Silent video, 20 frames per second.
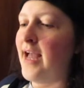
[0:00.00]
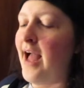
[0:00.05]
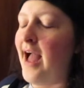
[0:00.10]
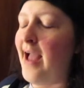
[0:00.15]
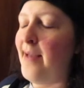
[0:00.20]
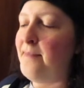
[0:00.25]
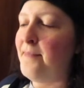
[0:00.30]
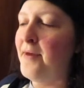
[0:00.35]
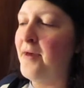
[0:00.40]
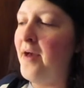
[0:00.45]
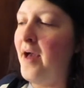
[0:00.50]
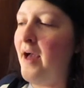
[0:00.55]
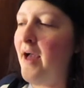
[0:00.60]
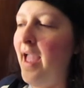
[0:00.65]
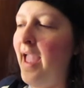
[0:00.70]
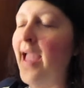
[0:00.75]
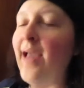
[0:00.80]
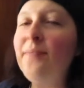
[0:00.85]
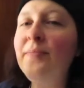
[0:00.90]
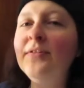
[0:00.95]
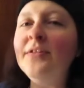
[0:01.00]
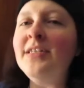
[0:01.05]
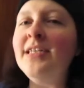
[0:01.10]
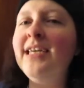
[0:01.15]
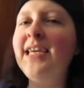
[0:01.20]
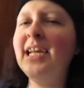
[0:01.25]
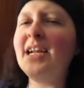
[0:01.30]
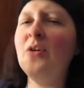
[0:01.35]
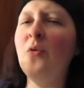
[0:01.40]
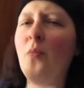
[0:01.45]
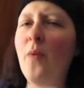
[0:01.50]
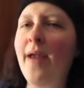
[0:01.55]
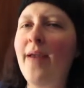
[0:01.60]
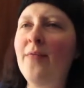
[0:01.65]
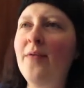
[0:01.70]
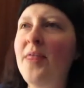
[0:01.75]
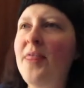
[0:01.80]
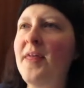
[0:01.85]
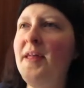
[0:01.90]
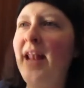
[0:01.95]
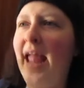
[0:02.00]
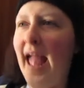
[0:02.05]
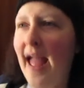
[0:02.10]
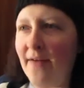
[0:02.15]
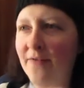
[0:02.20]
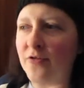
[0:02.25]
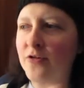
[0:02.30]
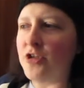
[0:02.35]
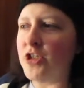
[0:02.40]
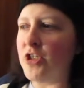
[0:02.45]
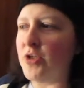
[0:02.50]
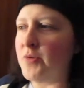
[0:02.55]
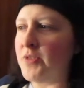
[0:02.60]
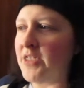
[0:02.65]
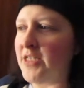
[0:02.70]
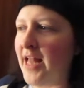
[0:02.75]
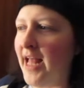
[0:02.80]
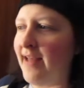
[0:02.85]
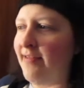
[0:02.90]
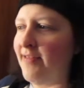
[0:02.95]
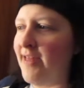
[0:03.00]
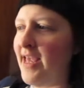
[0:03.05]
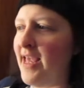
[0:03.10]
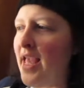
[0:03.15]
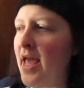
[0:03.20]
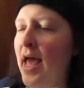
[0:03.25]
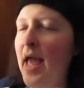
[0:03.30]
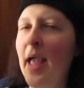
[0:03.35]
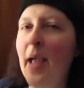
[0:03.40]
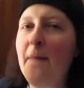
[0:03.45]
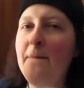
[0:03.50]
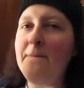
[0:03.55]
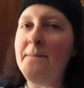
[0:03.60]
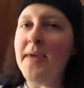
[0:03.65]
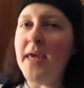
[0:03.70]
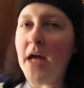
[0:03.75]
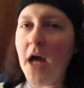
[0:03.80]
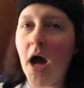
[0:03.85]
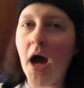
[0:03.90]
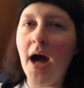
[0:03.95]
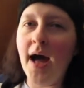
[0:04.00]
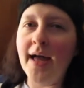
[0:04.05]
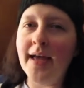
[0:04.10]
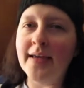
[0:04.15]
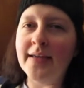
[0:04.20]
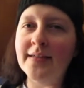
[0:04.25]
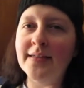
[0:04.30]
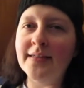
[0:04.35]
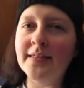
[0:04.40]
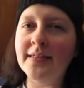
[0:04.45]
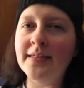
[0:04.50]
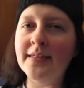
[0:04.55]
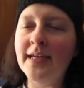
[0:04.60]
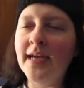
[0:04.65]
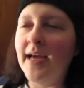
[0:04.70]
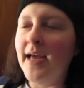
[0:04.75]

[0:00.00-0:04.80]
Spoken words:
I'm able to get away with it ever so slightly because